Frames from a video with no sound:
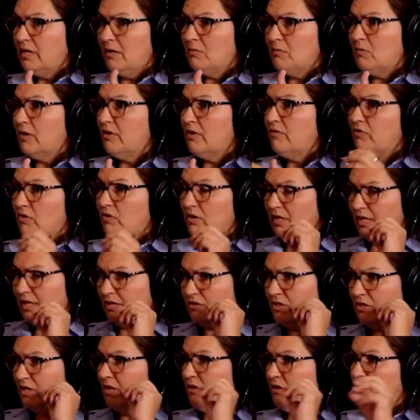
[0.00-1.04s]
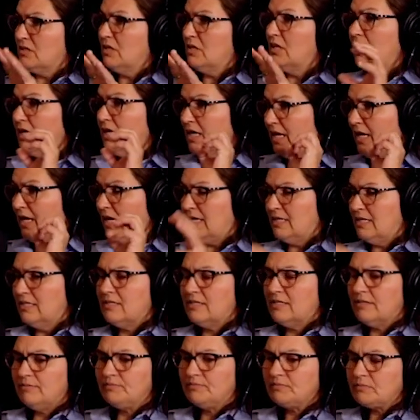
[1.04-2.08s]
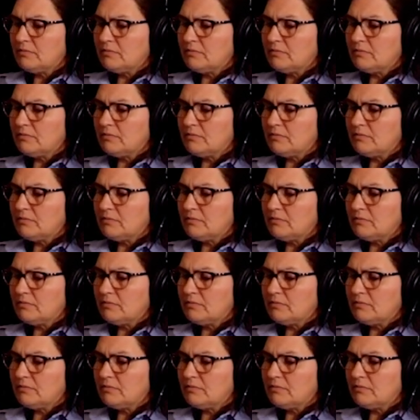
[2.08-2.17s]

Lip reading: I'm running for election and there's a lot of ads.